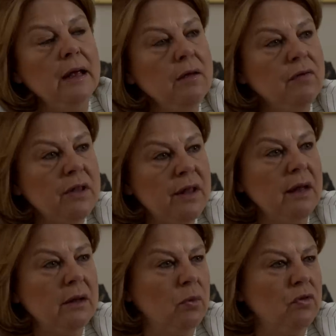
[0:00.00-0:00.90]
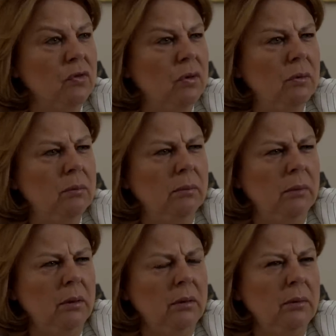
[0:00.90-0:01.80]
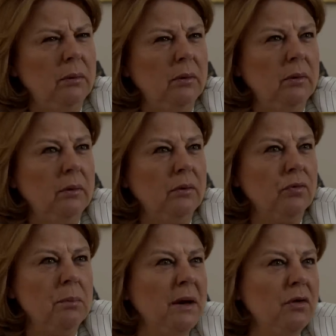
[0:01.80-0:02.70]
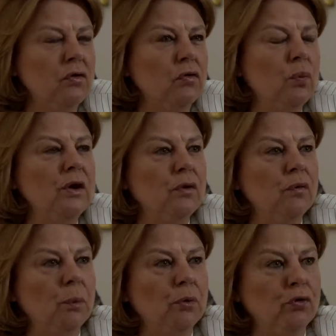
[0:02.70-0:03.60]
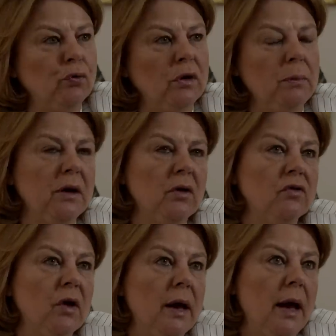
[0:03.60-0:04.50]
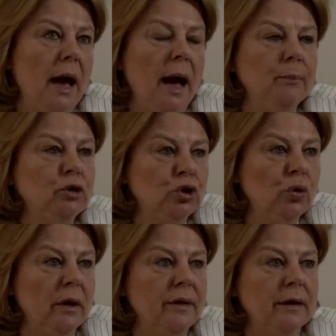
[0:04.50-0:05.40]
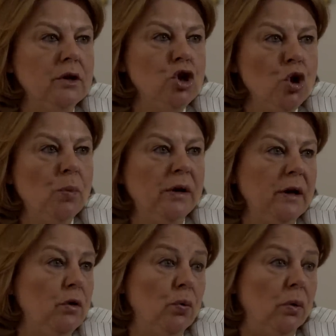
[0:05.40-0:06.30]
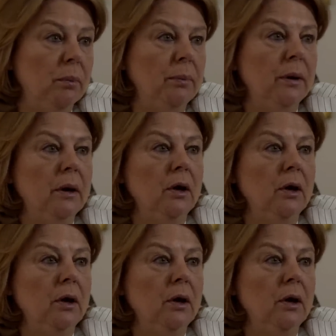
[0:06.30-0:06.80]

even then there was a uh, tremendous window of opportunity because I'm sure that nobody in Europe